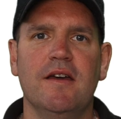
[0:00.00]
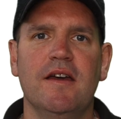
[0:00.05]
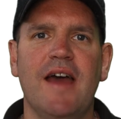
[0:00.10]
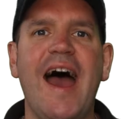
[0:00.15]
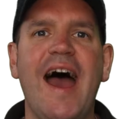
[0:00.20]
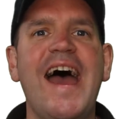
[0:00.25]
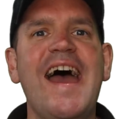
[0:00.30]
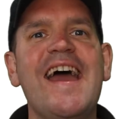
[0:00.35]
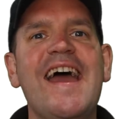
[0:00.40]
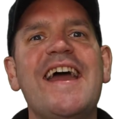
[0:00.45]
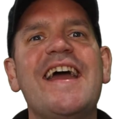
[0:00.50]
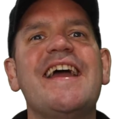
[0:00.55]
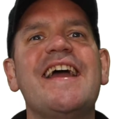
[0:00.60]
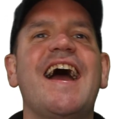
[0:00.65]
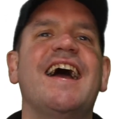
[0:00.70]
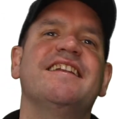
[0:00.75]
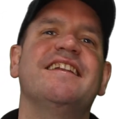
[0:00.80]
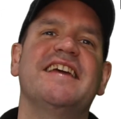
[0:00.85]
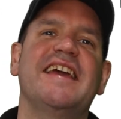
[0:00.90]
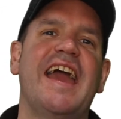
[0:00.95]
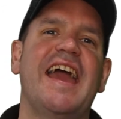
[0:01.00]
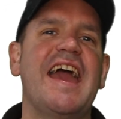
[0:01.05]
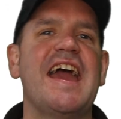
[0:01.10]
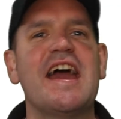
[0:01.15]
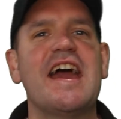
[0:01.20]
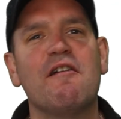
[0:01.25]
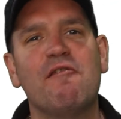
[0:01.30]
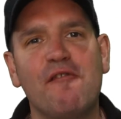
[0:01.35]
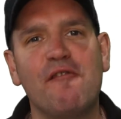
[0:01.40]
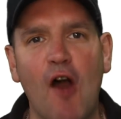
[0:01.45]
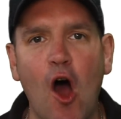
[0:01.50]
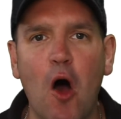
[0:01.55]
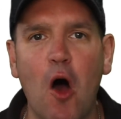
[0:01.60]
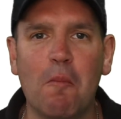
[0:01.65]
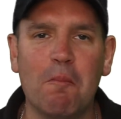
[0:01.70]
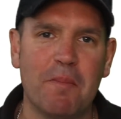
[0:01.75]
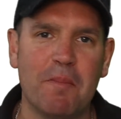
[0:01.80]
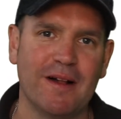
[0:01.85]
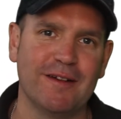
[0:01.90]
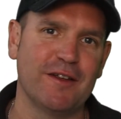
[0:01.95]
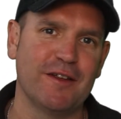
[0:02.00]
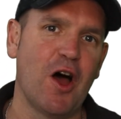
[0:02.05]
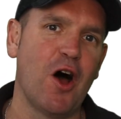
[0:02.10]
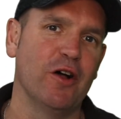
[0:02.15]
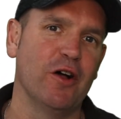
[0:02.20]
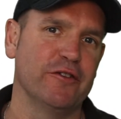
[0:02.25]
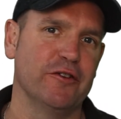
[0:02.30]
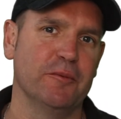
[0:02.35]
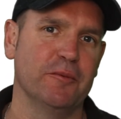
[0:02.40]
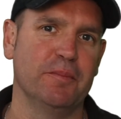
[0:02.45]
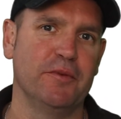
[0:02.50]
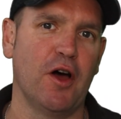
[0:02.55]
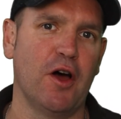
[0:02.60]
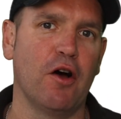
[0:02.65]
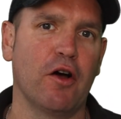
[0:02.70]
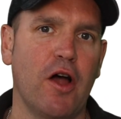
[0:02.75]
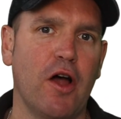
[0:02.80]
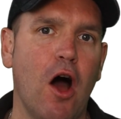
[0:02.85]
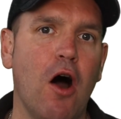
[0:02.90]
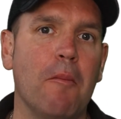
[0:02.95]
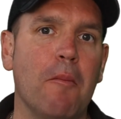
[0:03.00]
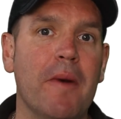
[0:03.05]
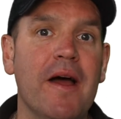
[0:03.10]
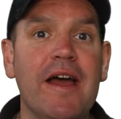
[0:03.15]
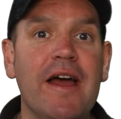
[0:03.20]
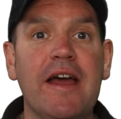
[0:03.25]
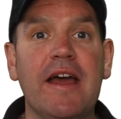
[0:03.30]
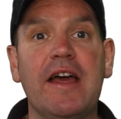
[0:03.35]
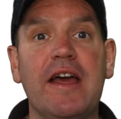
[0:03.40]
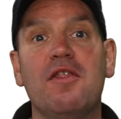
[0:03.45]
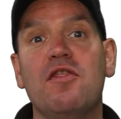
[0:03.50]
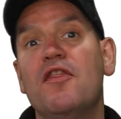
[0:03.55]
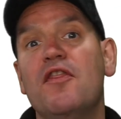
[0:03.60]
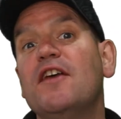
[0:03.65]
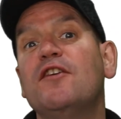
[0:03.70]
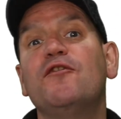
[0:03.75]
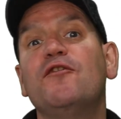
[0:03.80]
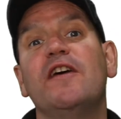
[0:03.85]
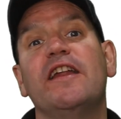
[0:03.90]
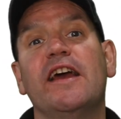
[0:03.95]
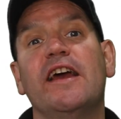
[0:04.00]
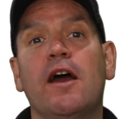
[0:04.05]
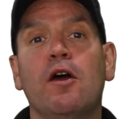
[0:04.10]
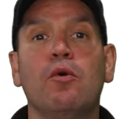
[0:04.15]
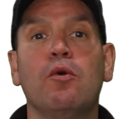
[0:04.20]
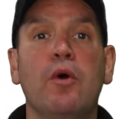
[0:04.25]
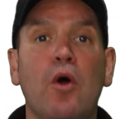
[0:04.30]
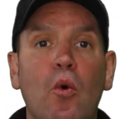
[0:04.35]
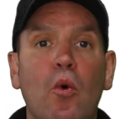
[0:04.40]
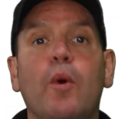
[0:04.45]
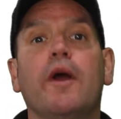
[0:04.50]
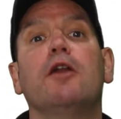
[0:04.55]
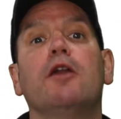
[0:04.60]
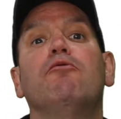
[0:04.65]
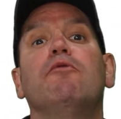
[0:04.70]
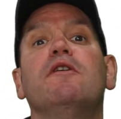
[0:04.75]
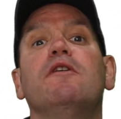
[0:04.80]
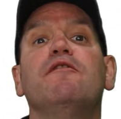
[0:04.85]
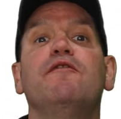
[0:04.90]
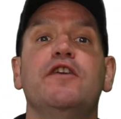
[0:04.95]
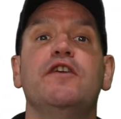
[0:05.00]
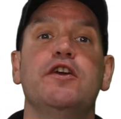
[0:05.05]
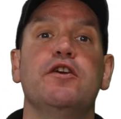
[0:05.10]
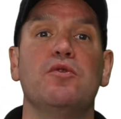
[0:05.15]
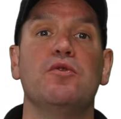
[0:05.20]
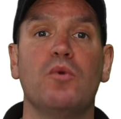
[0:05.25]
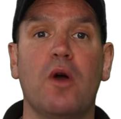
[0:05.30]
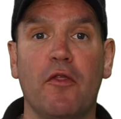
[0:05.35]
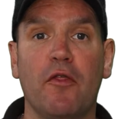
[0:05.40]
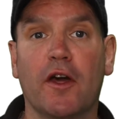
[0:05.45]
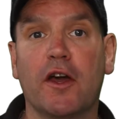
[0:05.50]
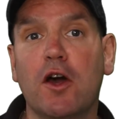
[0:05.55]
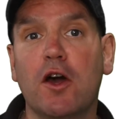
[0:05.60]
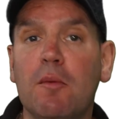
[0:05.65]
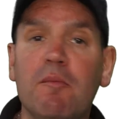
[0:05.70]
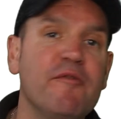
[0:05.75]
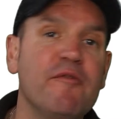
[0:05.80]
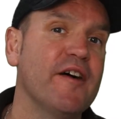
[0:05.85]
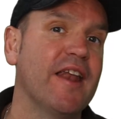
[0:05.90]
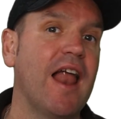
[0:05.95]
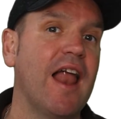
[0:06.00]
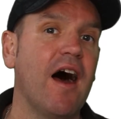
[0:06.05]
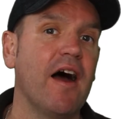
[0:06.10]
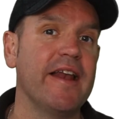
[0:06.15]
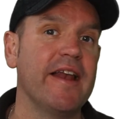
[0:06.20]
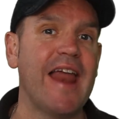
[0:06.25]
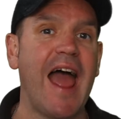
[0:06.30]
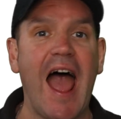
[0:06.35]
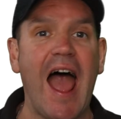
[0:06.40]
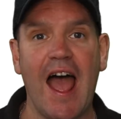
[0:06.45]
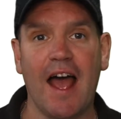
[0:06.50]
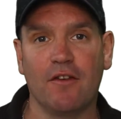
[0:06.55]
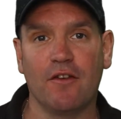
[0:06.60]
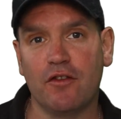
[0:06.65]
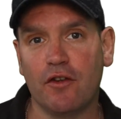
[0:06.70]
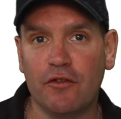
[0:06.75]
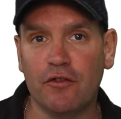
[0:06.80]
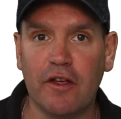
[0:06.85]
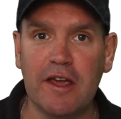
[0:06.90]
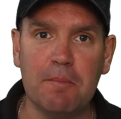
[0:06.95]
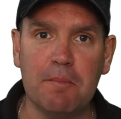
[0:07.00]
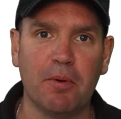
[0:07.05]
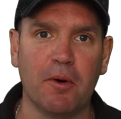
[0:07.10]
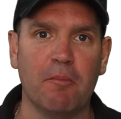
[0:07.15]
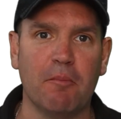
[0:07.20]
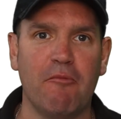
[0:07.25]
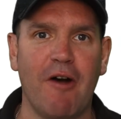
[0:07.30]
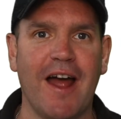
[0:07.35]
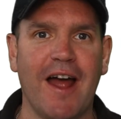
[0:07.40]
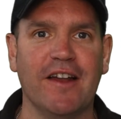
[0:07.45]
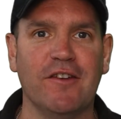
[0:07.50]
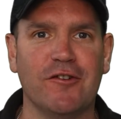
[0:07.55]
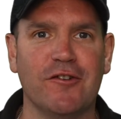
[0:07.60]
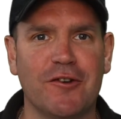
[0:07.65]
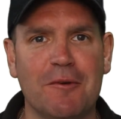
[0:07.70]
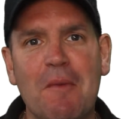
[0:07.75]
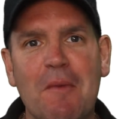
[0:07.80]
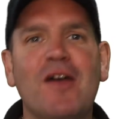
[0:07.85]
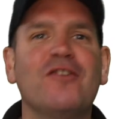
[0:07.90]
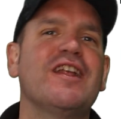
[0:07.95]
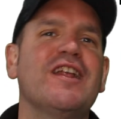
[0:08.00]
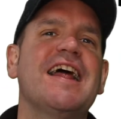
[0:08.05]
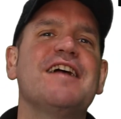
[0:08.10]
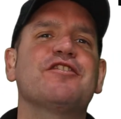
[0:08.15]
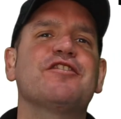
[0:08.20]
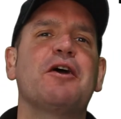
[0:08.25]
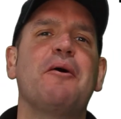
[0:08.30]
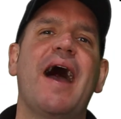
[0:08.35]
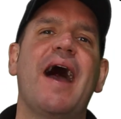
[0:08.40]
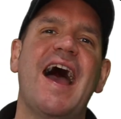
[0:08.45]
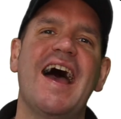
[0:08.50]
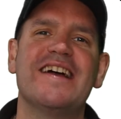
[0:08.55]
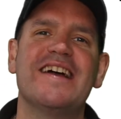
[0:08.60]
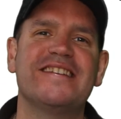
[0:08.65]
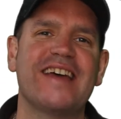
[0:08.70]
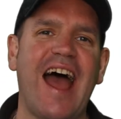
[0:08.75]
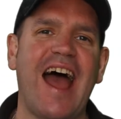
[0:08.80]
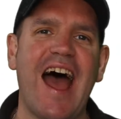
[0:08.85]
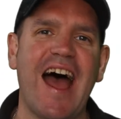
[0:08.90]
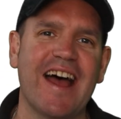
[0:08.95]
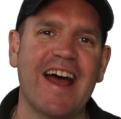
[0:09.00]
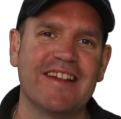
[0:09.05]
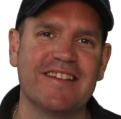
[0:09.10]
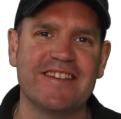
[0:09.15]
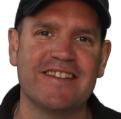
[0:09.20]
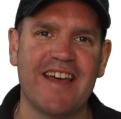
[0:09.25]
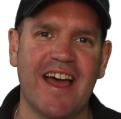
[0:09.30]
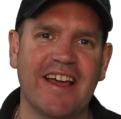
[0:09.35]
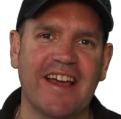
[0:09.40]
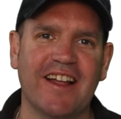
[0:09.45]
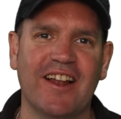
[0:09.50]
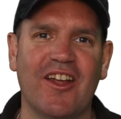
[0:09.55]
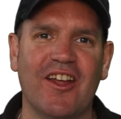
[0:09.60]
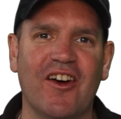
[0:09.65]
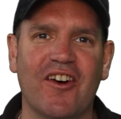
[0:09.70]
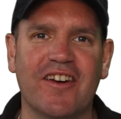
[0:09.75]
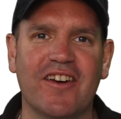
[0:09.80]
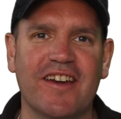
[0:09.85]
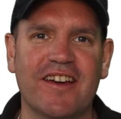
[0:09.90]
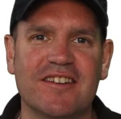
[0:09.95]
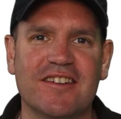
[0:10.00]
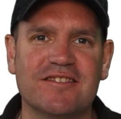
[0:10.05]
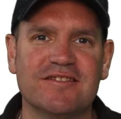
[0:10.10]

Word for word: Hey, Andy here from buildahottub.com. In this video, we're going to review the Comfortline air source heat pump range. So let's go ahead and take a look.